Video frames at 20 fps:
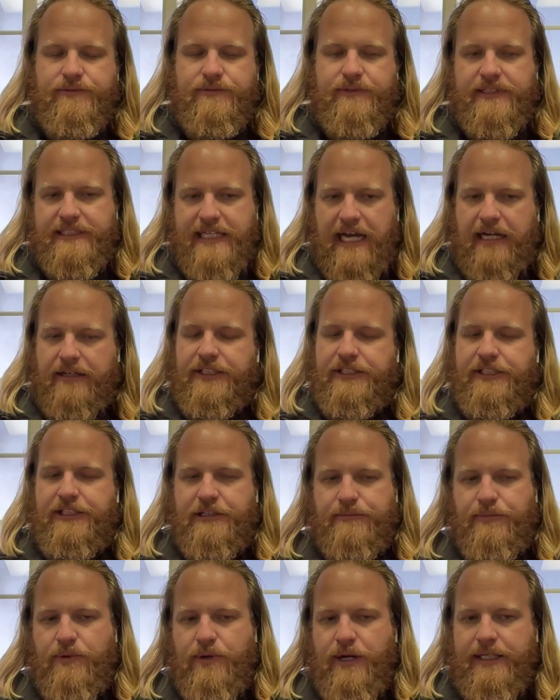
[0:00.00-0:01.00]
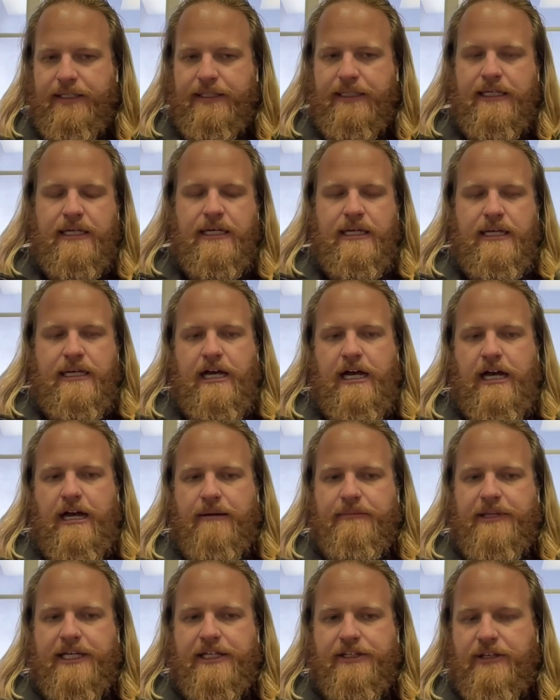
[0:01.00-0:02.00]
exactly to your point,
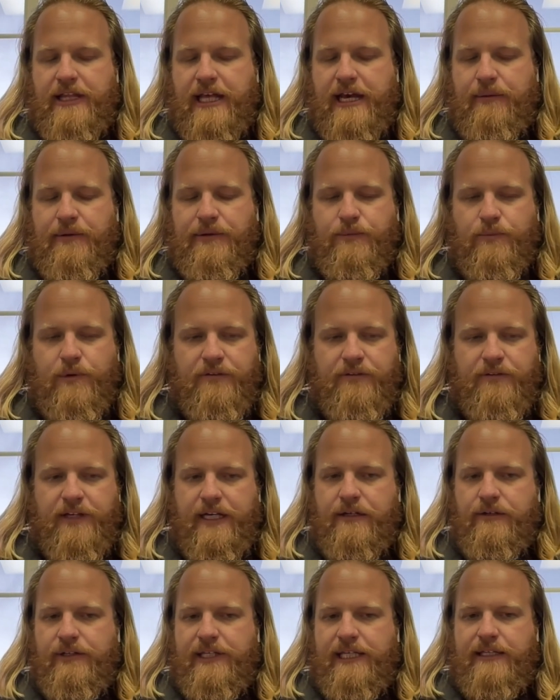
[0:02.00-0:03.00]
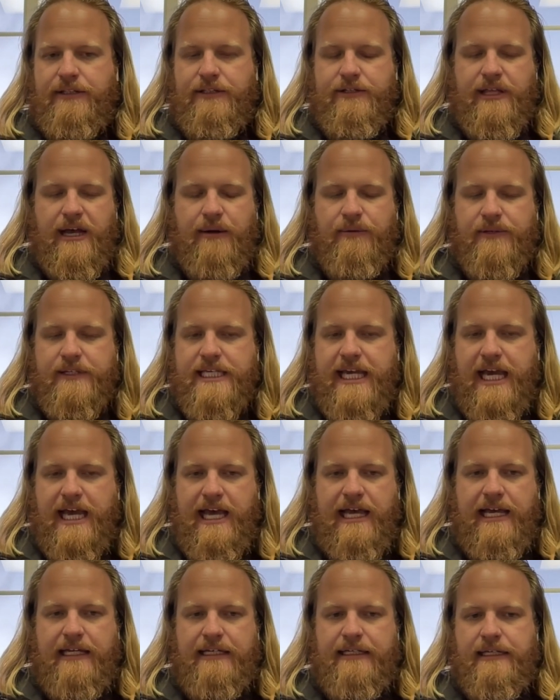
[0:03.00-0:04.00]
they can do that with one vehicle, they can do that with
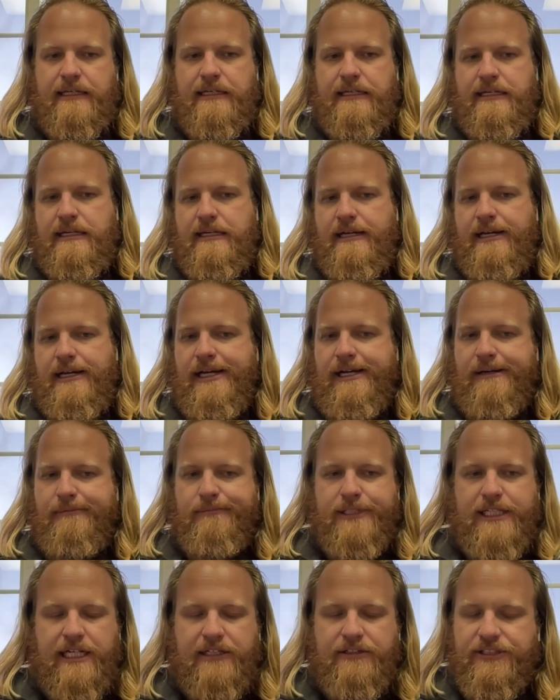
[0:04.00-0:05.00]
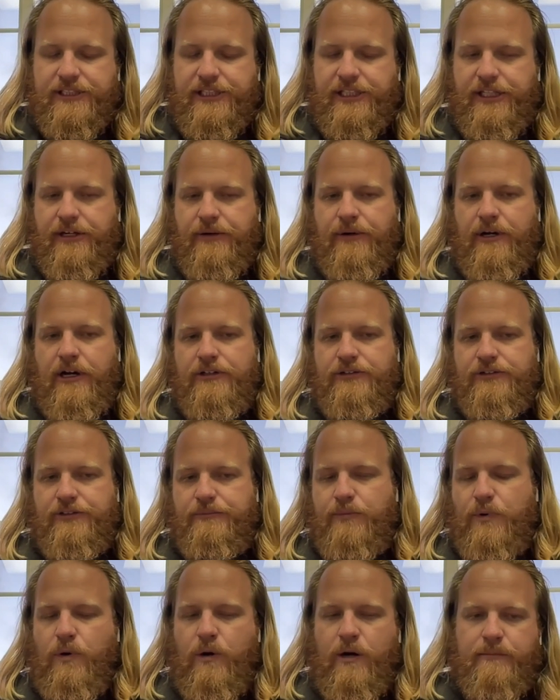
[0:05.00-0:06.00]
10, potentially
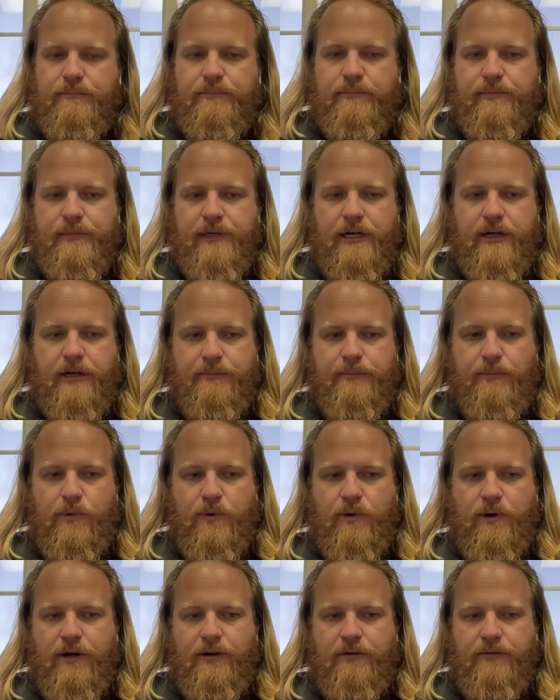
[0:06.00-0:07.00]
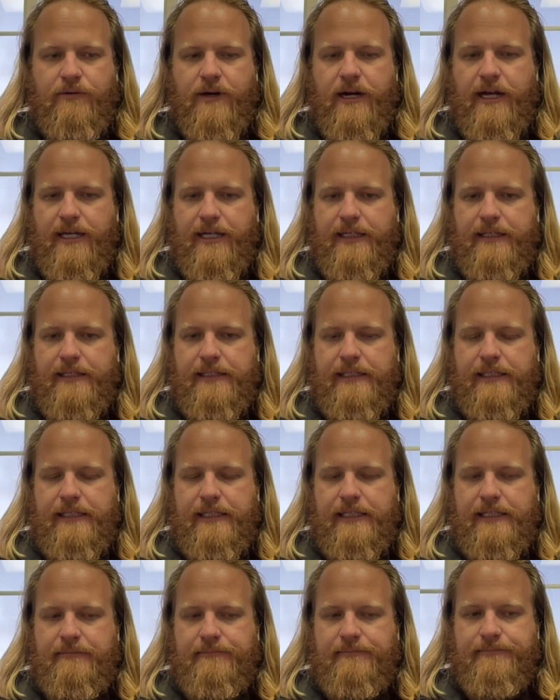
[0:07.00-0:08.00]
100 more or more, right?
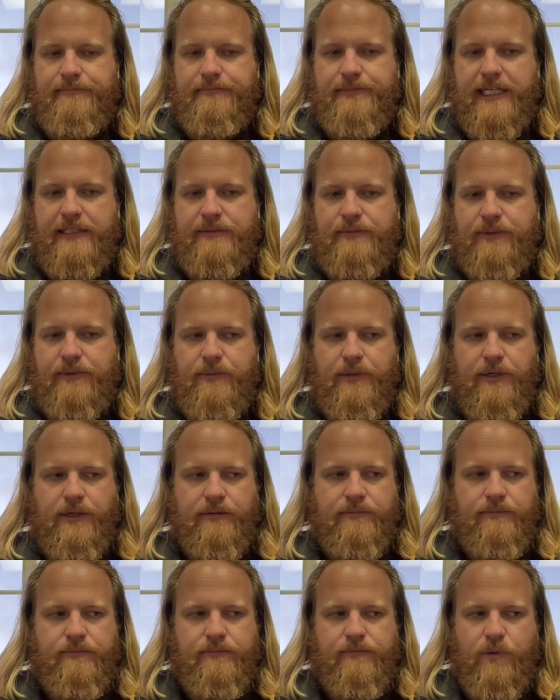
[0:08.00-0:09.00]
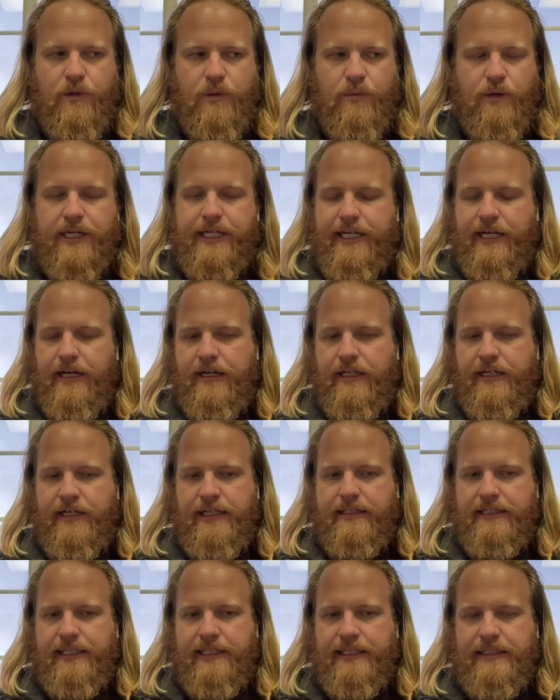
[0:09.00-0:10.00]
That's what we're working on, and
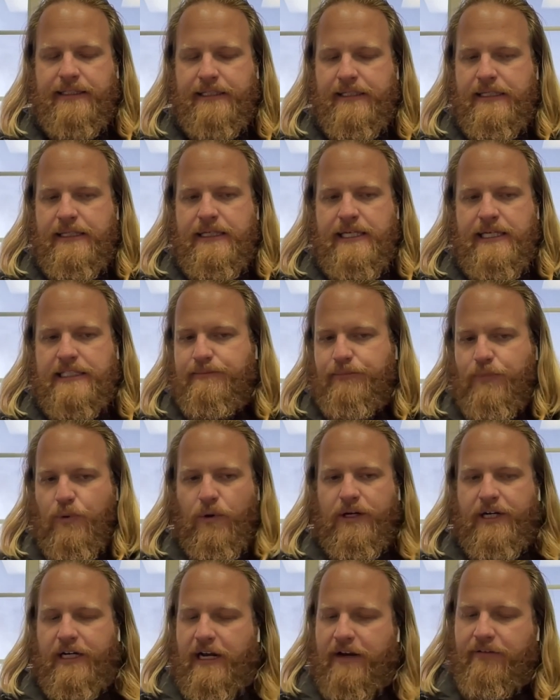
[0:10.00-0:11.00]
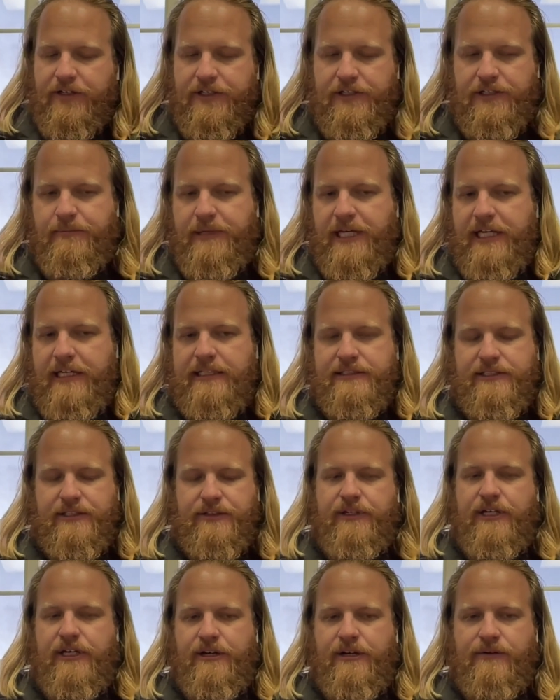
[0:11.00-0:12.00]
I think is important in every domain, as
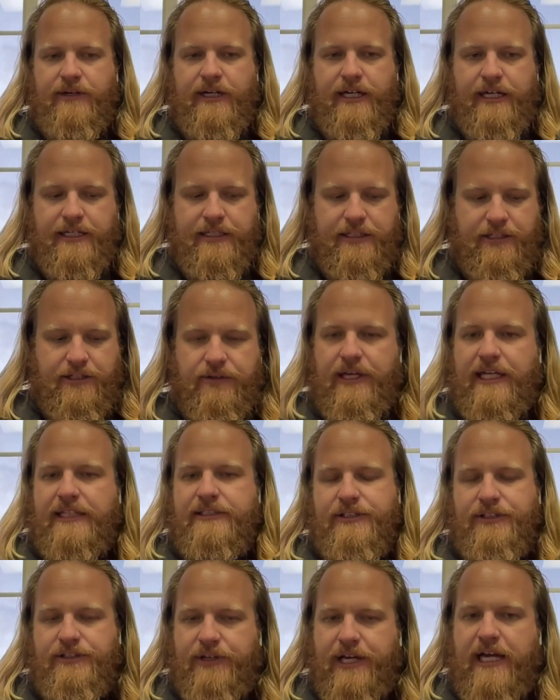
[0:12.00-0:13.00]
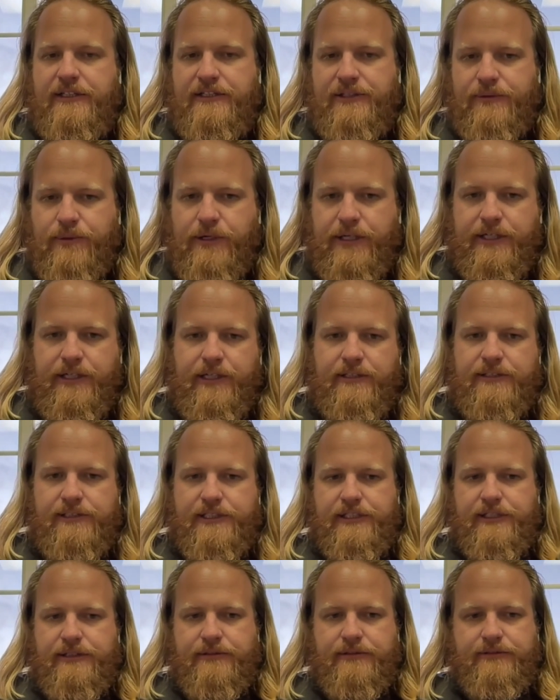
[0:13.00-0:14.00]
right? And as you guys are working on
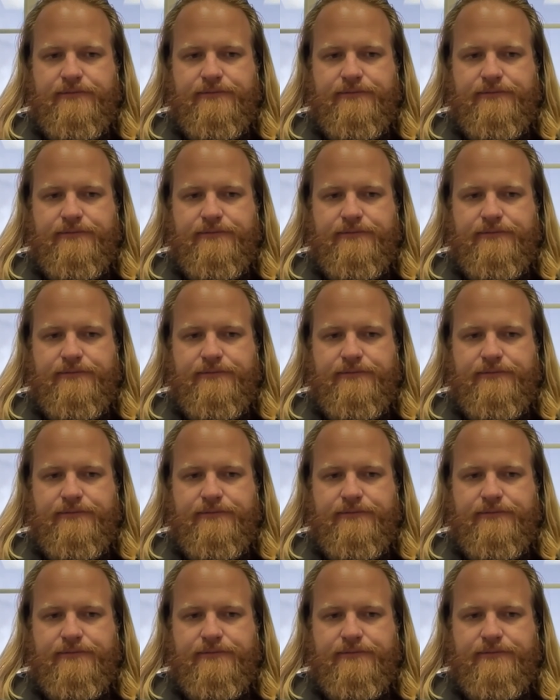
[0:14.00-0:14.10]
too.